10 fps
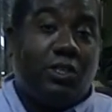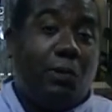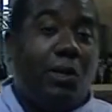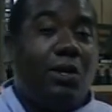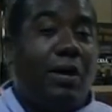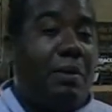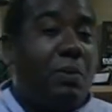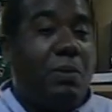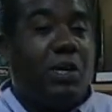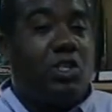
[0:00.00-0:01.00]
So I want to know how
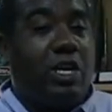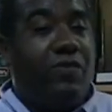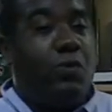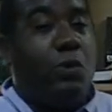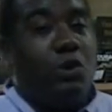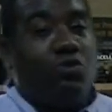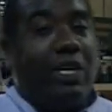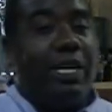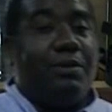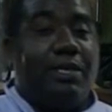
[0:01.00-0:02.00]
many people actually have four-wheel
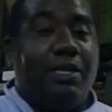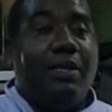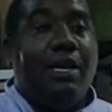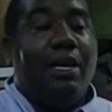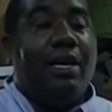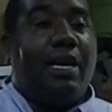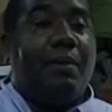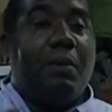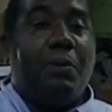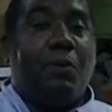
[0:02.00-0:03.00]
drives, and
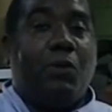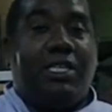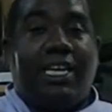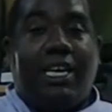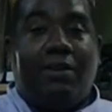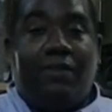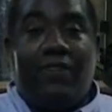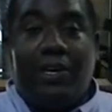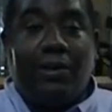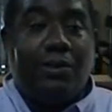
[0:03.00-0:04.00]
how many people really take care of their
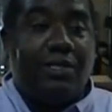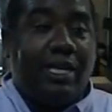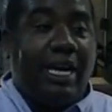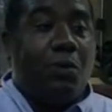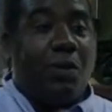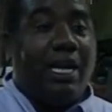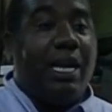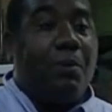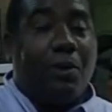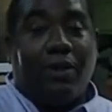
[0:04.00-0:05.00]
vehicles, and how
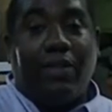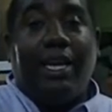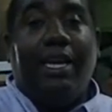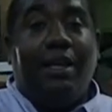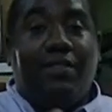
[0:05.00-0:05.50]
reliable are they.